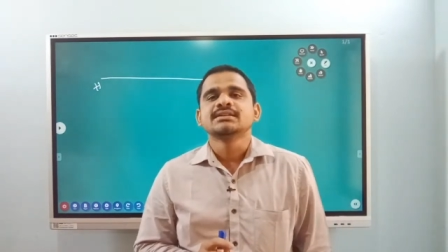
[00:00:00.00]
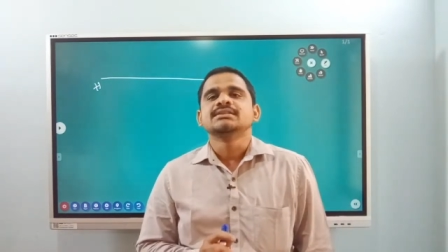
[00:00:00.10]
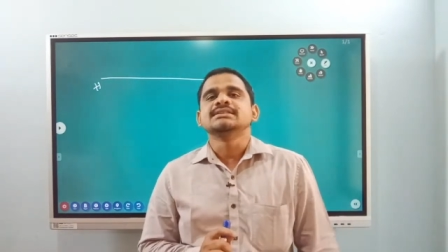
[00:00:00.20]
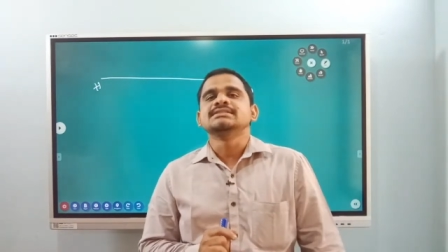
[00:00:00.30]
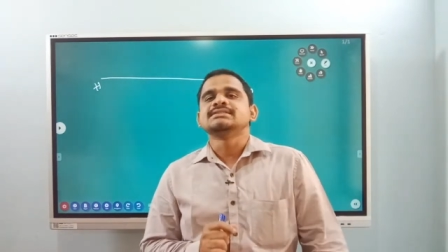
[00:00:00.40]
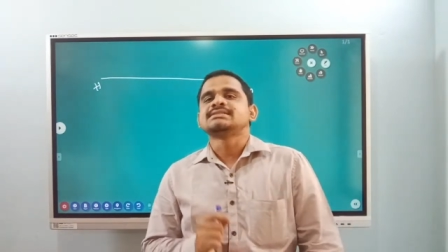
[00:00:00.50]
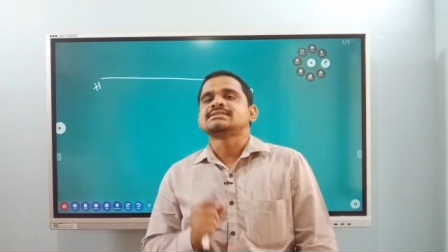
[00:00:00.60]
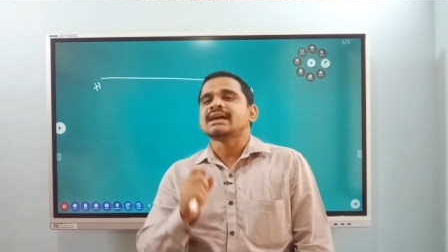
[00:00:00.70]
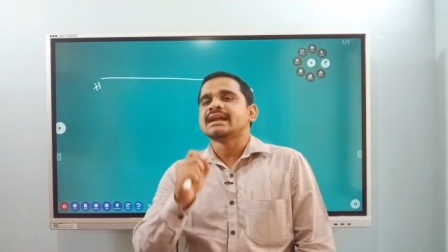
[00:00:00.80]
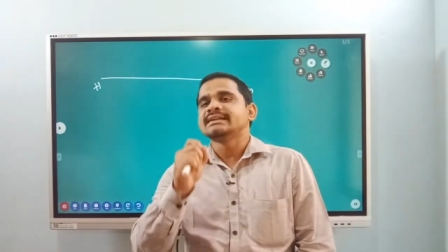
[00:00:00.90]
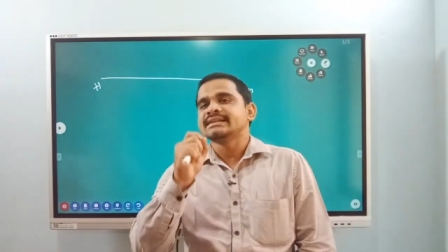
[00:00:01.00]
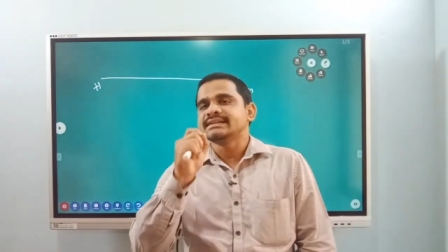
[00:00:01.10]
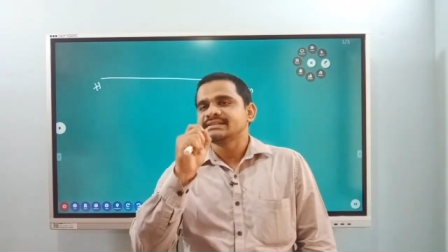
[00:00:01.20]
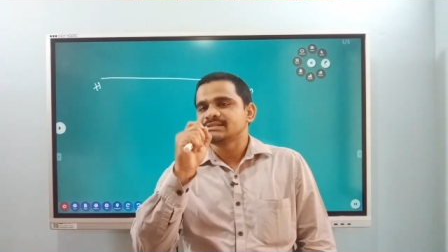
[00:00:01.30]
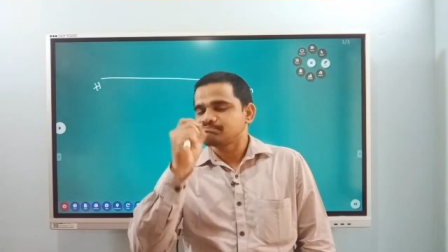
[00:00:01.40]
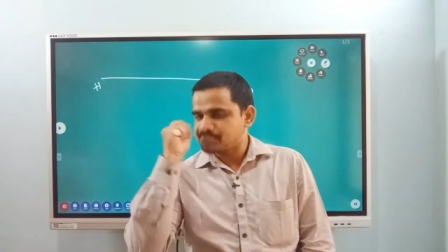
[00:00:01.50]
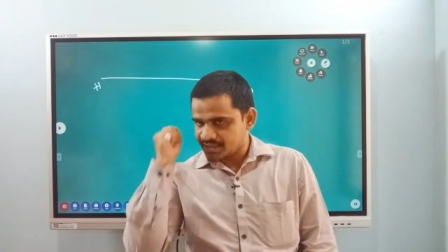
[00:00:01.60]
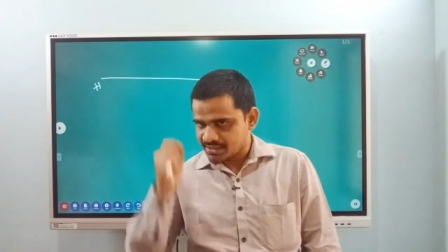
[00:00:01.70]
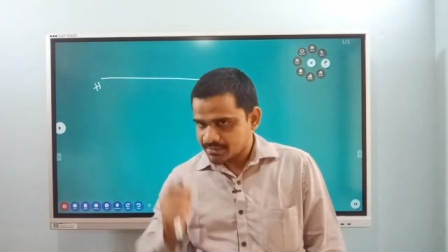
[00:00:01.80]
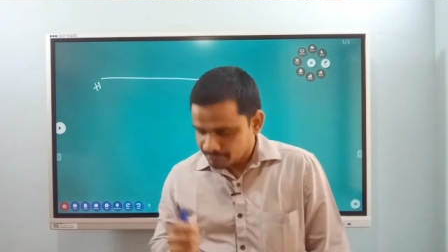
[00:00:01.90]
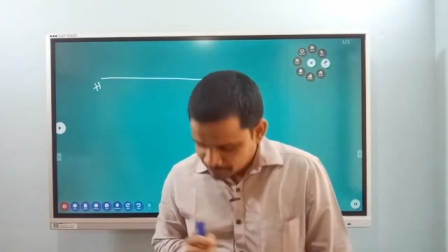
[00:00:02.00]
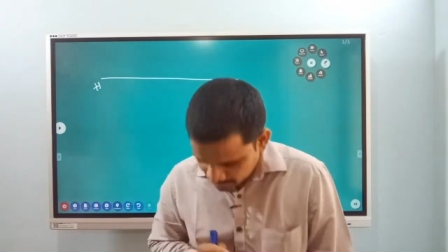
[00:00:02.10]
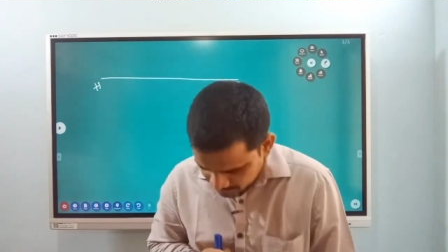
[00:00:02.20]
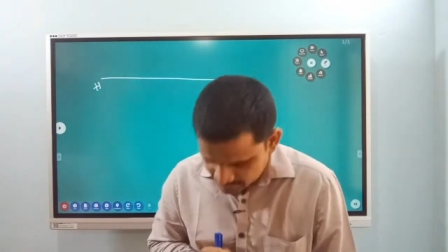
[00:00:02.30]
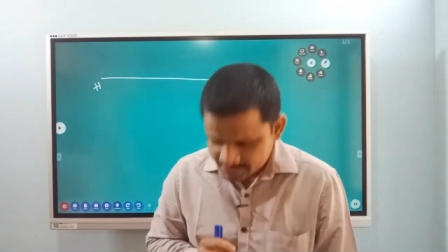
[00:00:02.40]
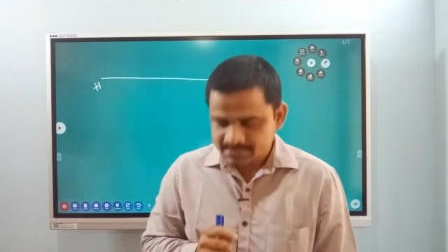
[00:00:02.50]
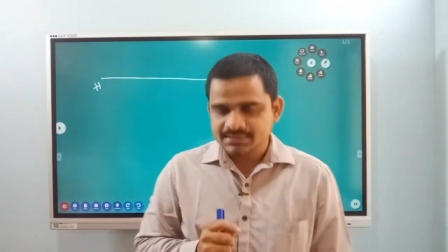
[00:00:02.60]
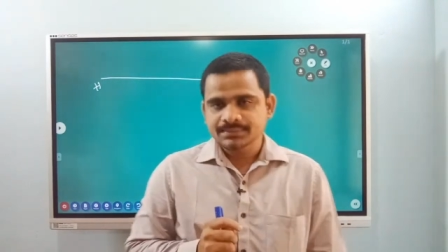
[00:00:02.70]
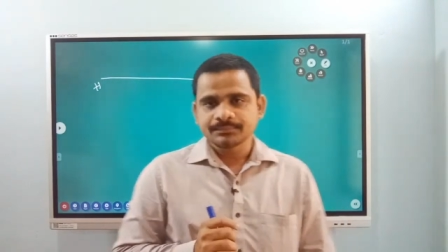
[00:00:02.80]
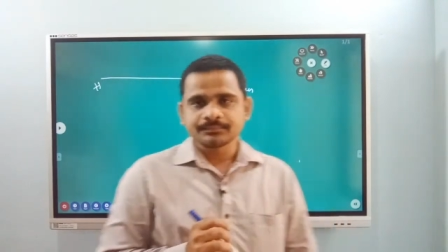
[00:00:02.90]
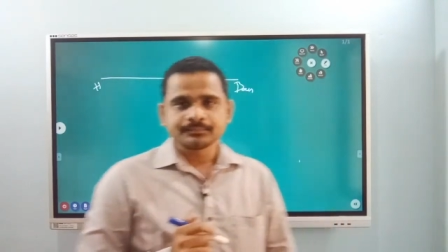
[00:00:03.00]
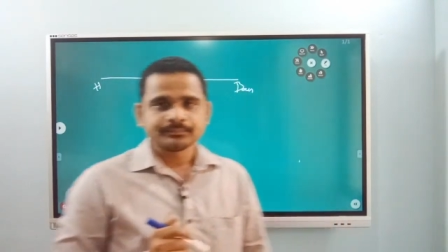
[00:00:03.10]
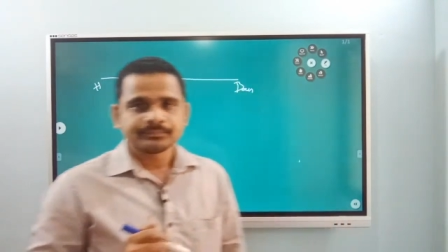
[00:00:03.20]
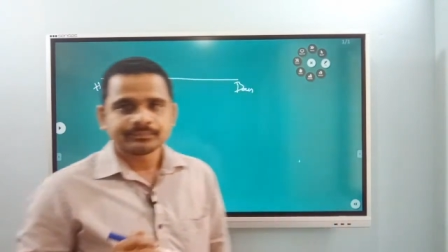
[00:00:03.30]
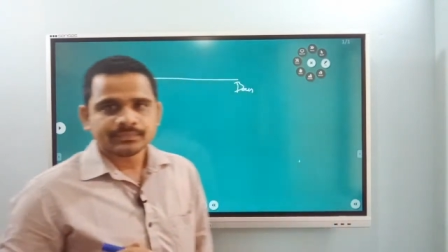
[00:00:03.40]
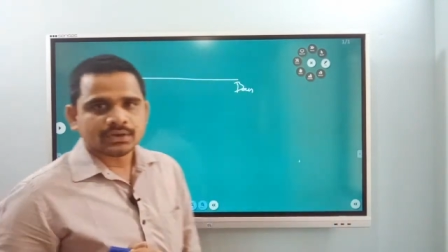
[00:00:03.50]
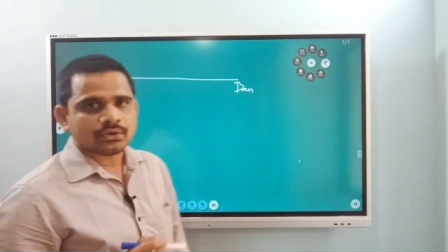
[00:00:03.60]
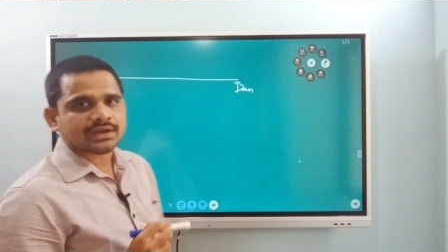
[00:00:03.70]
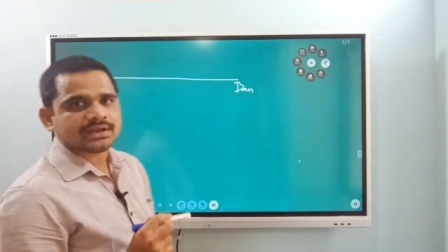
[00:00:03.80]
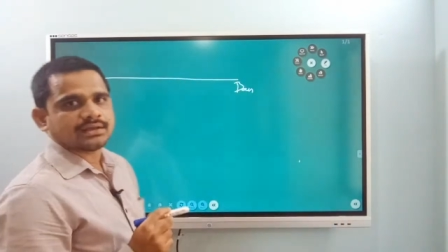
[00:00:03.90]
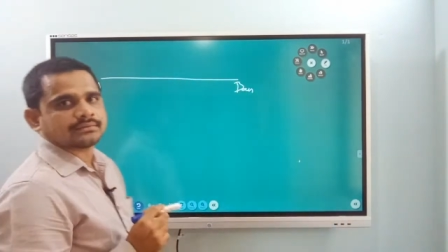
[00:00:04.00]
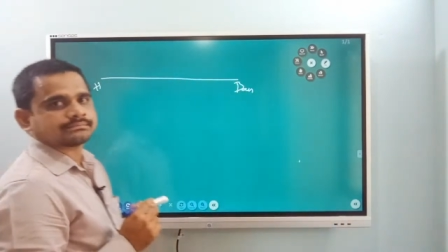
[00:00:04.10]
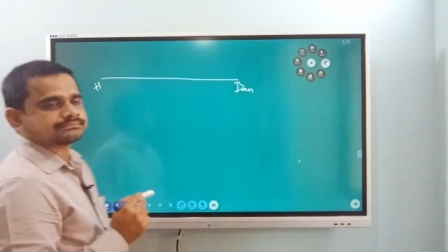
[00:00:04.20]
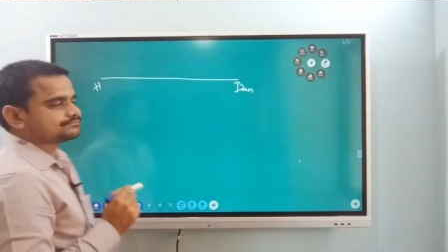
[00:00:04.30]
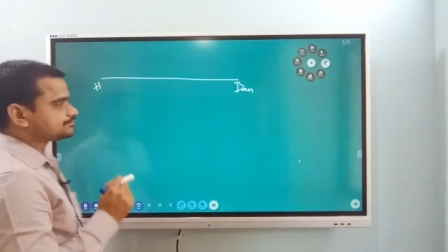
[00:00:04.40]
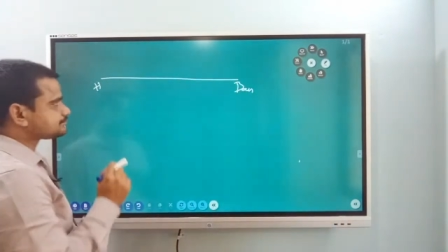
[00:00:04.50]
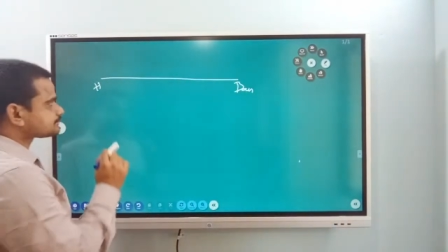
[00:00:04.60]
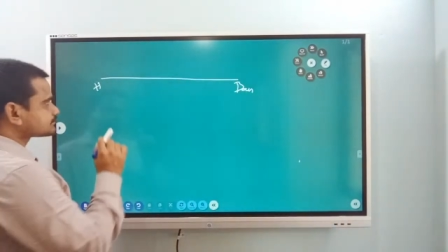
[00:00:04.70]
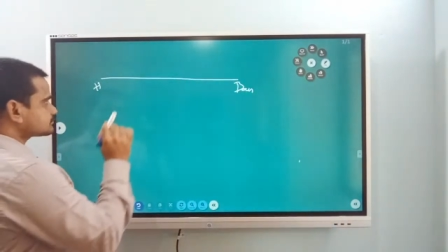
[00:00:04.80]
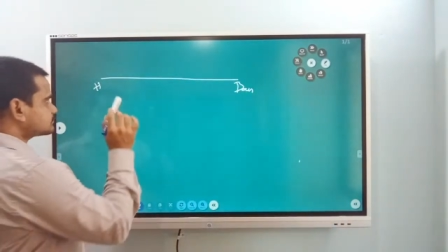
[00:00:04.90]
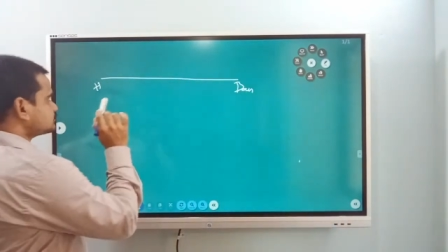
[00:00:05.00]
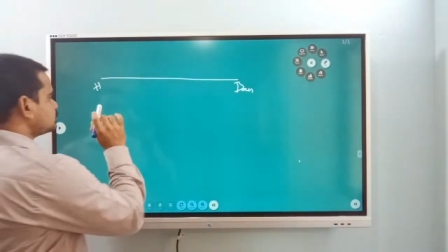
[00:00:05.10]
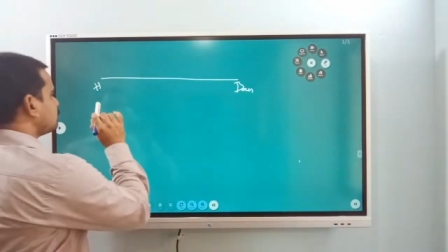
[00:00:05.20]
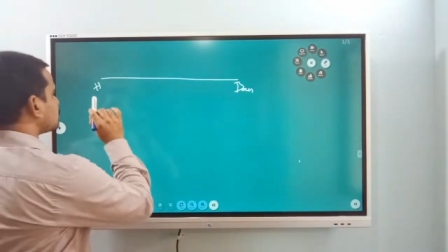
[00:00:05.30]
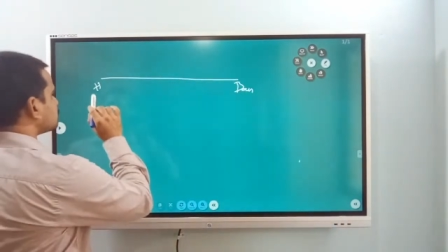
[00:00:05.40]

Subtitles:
Instantaneous speed means, okay na? One